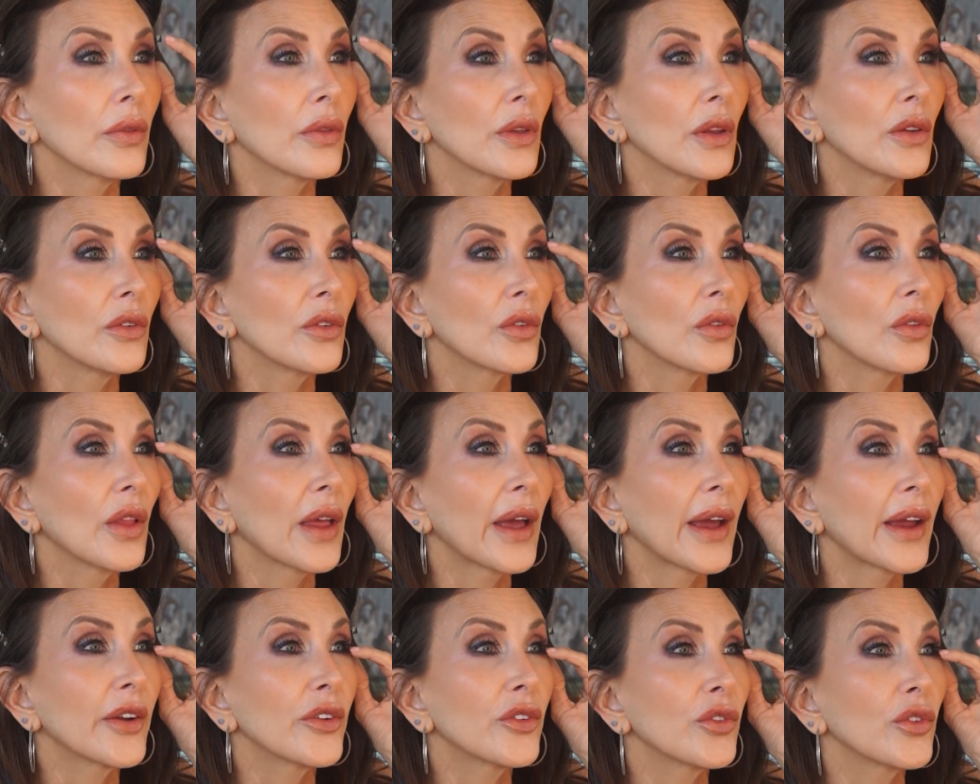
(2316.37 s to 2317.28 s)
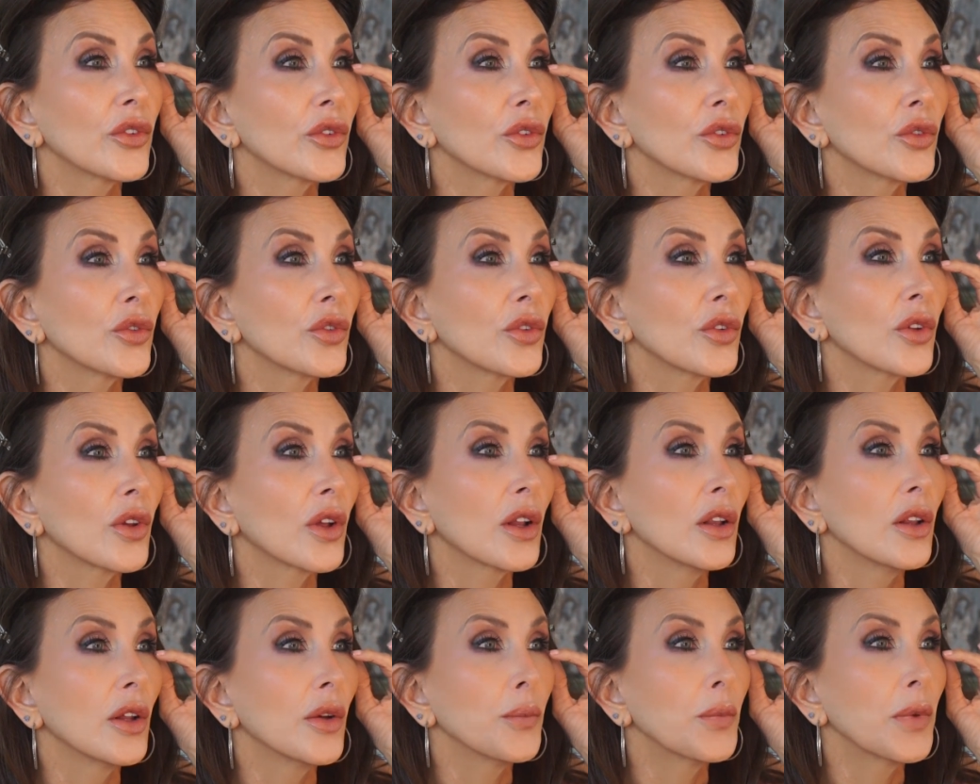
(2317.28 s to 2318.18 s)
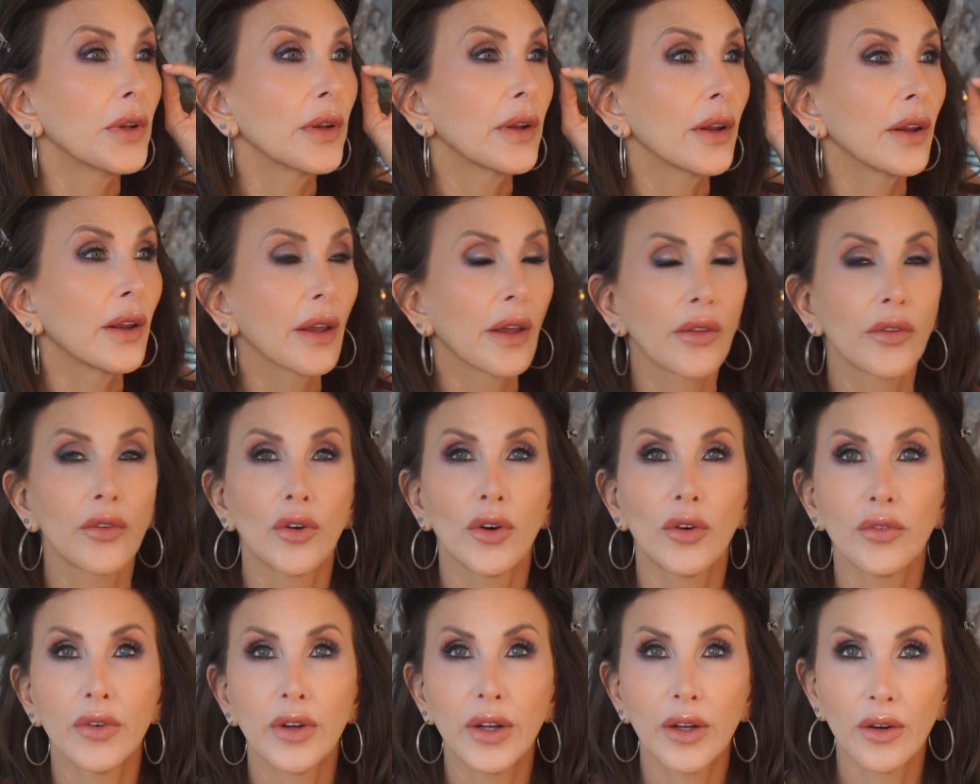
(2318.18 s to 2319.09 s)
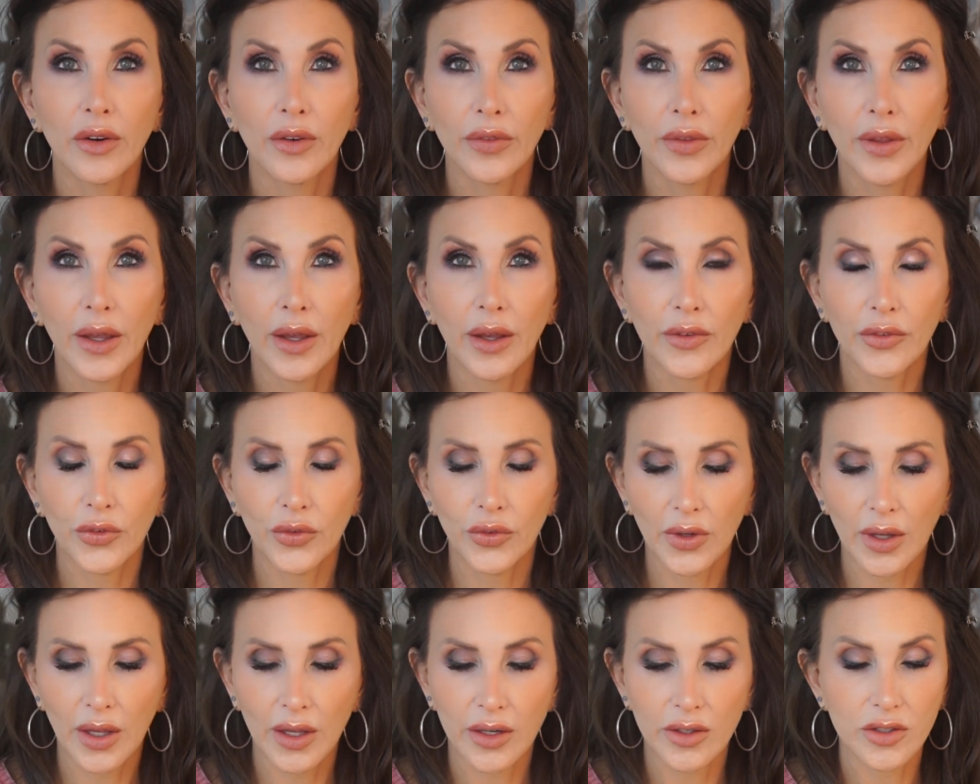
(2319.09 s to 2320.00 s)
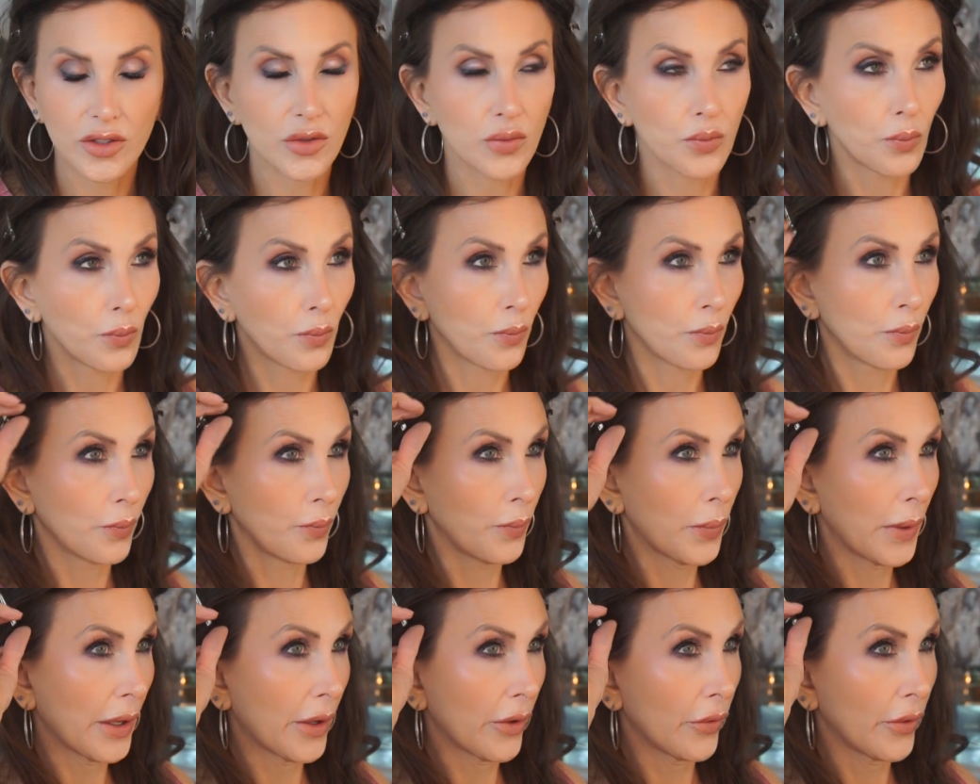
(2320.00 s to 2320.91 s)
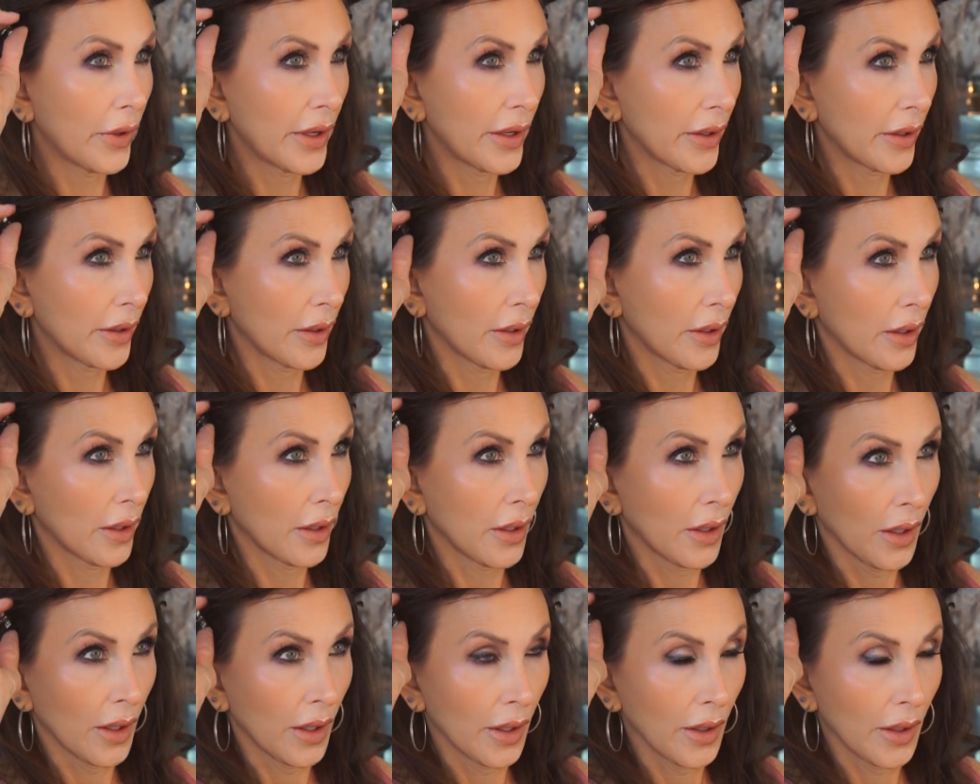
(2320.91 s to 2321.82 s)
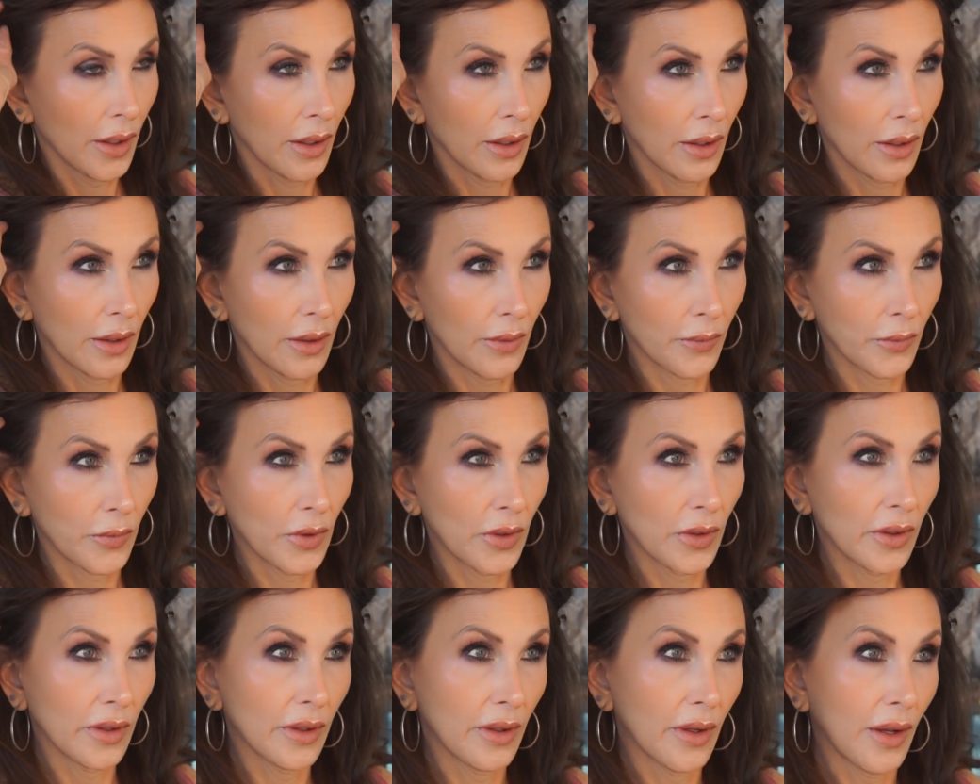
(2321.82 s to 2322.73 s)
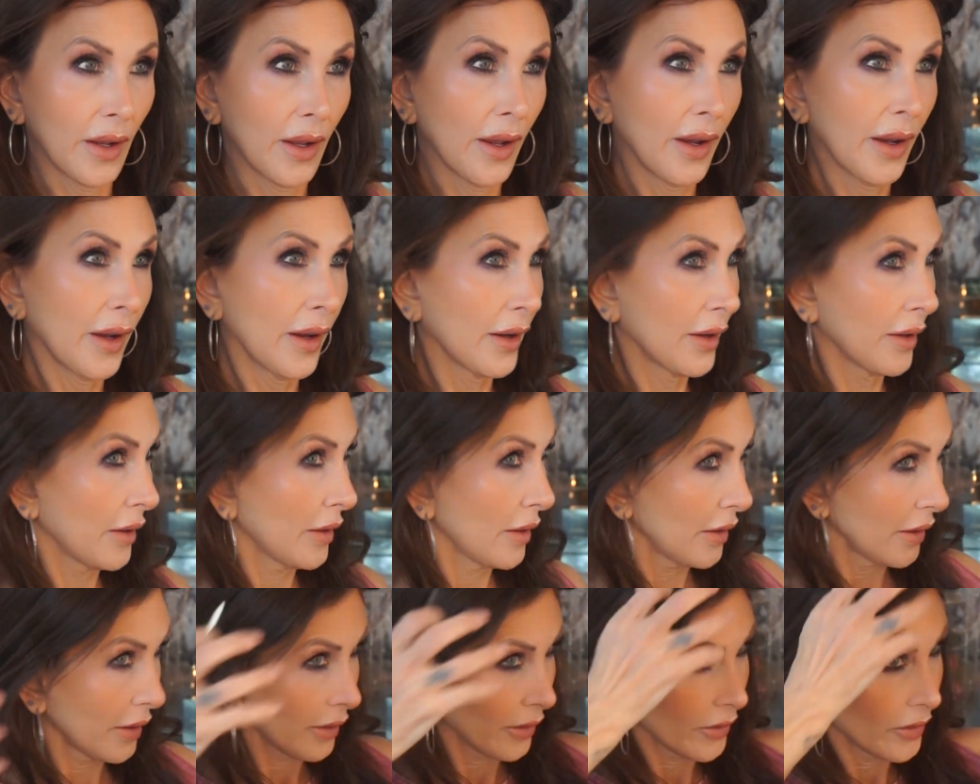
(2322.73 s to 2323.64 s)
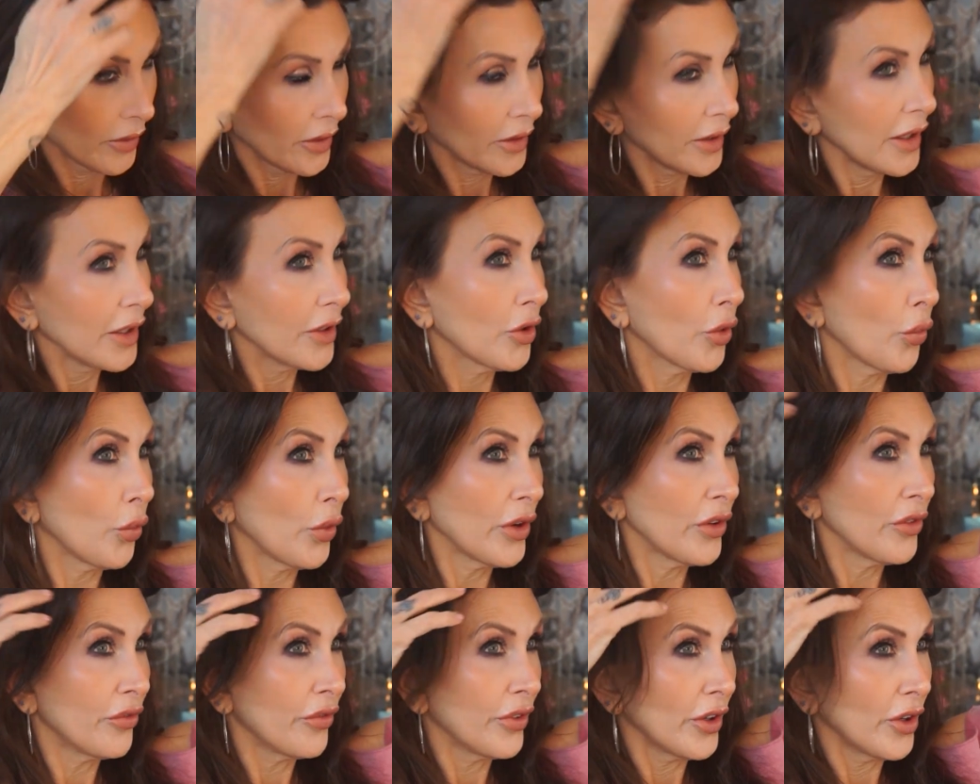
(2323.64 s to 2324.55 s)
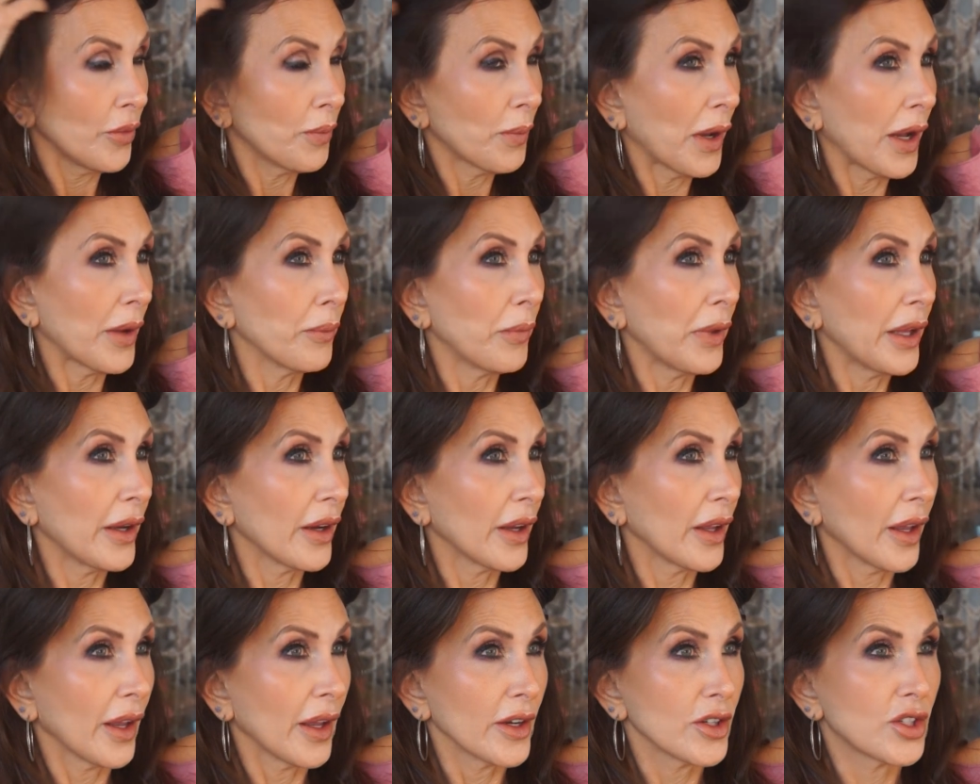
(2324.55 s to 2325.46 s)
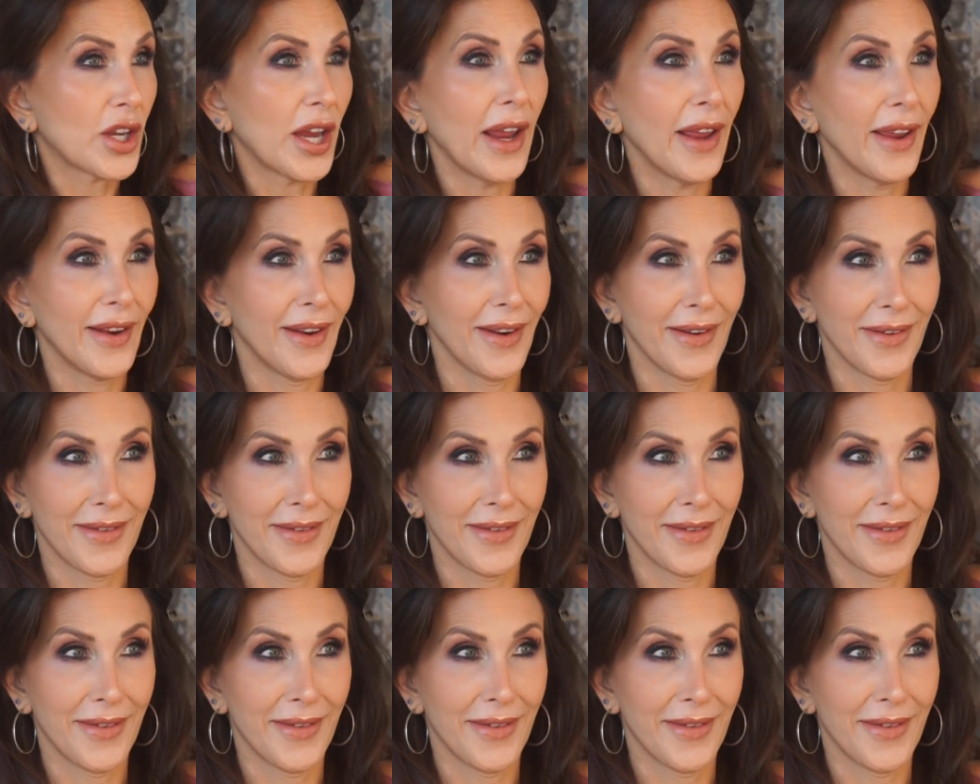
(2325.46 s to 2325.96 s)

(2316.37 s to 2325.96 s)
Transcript: These lashes clumping together over here on the outside is about ready. I'm gonna need to refill my medication.